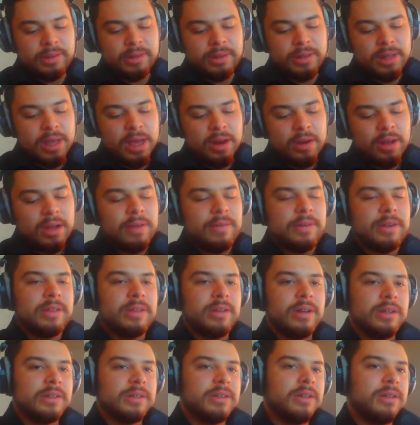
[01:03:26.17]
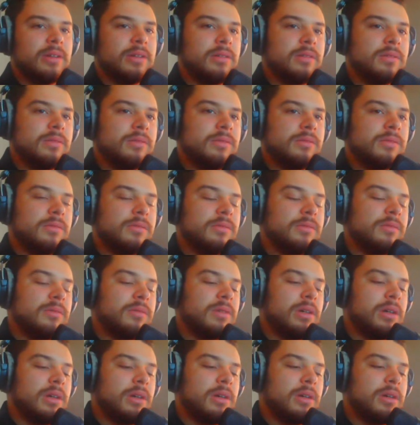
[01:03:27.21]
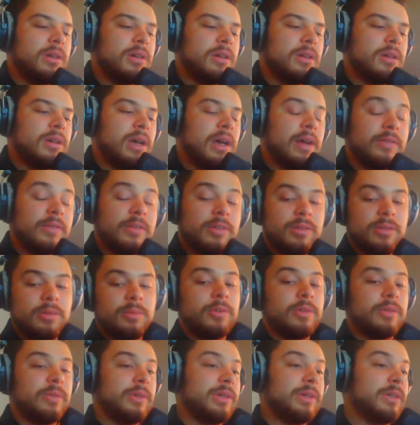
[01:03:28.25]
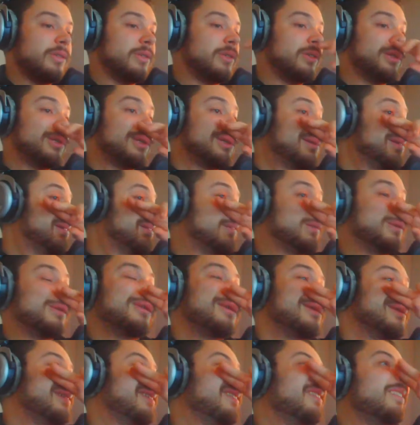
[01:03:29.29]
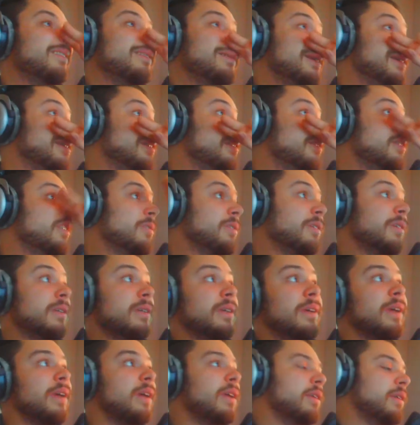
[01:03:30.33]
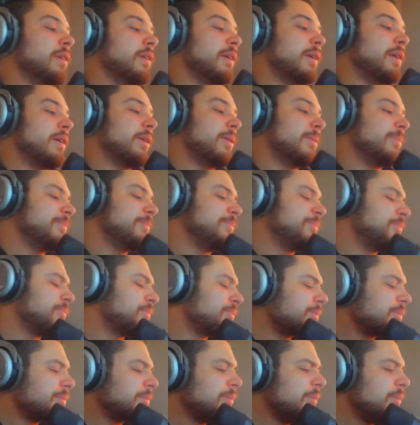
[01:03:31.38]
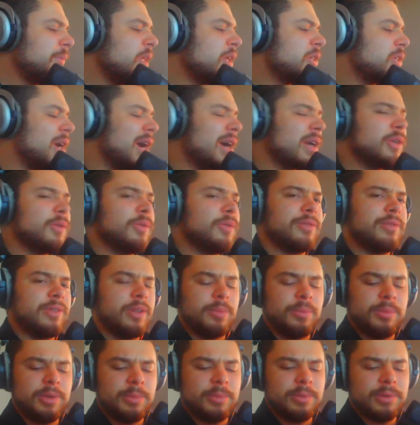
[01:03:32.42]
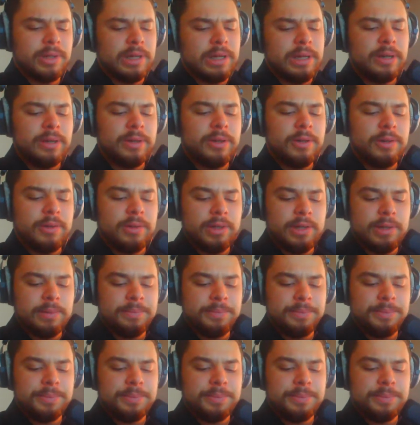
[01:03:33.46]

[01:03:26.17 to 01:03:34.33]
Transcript: Yeah, I don't have any thoughts on it. I'll have to do more research into it and talk to a few people that I know that